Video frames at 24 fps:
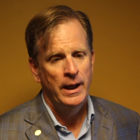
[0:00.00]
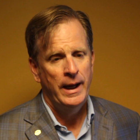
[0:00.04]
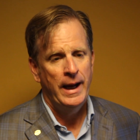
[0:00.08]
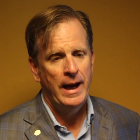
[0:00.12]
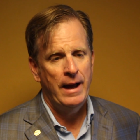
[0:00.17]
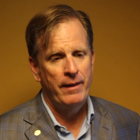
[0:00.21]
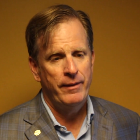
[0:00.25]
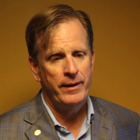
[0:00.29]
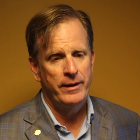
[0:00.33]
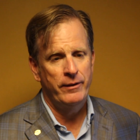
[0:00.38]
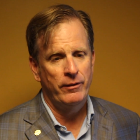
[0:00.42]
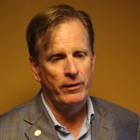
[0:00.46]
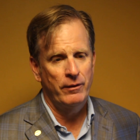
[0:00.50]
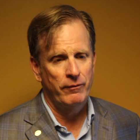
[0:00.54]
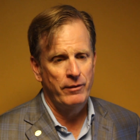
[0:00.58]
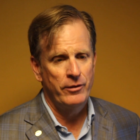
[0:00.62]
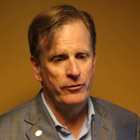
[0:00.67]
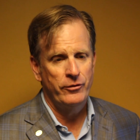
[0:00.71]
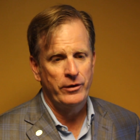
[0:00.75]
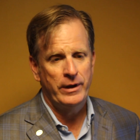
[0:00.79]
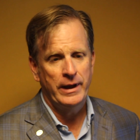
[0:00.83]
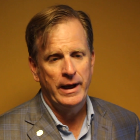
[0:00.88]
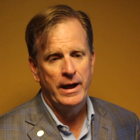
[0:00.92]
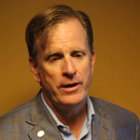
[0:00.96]
how they deliver
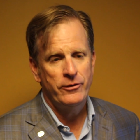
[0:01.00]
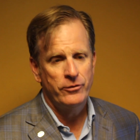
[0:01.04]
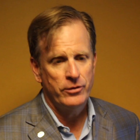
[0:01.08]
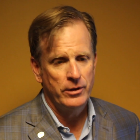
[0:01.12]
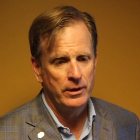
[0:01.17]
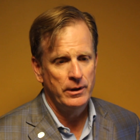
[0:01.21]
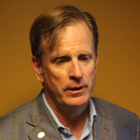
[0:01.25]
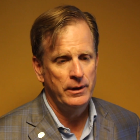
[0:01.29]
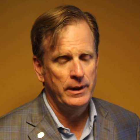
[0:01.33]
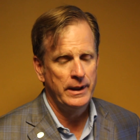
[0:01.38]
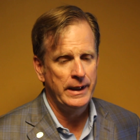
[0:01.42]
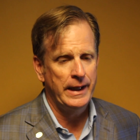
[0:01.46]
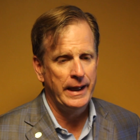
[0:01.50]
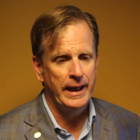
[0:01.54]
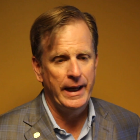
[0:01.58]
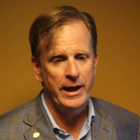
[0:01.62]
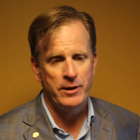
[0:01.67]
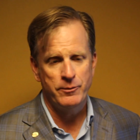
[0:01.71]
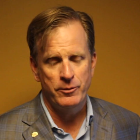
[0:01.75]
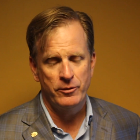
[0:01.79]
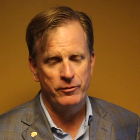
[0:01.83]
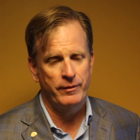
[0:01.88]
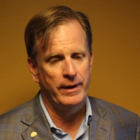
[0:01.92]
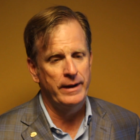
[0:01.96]
education and
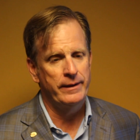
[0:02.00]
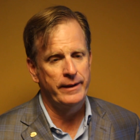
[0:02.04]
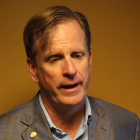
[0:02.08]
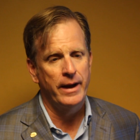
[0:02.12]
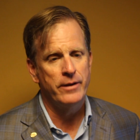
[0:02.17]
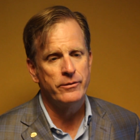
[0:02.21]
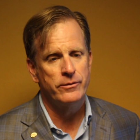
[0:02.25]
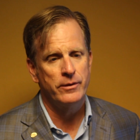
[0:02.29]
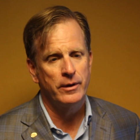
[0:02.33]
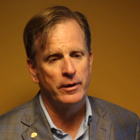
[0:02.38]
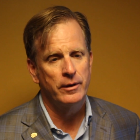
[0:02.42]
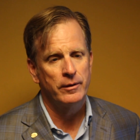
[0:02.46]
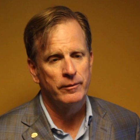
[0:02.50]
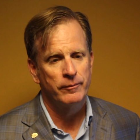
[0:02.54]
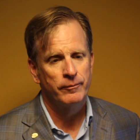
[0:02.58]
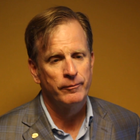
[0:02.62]
engagement is fantastic.